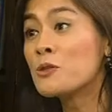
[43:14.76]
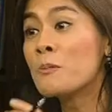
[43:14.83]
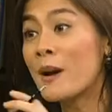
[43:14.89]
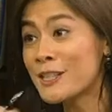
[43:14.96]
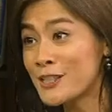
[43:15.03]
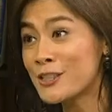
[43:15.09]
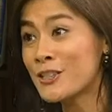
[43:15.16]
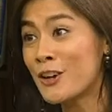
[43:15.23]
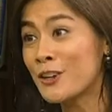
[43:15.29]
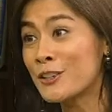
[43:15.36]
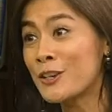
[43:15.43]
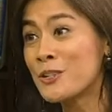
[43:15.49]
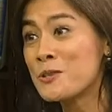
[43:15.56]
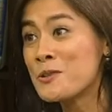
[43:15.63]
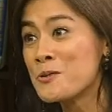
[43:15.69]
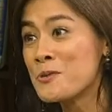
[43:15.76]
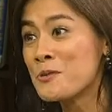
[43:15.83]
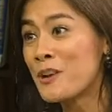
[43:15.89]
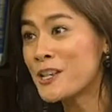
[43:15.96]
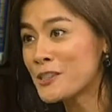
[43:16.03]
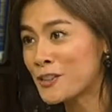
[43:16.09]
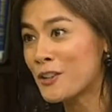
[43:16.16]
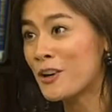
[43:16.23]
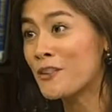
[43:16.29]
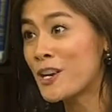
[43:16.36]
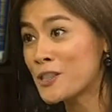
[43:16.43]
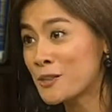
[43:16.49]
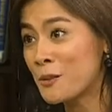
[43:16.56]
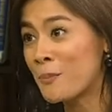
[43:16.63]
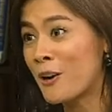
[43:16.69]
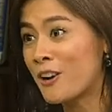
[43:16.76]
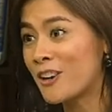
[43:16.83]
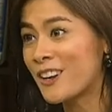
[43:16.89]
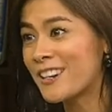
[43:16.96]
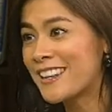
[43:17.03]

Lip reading: you might start a new resto bar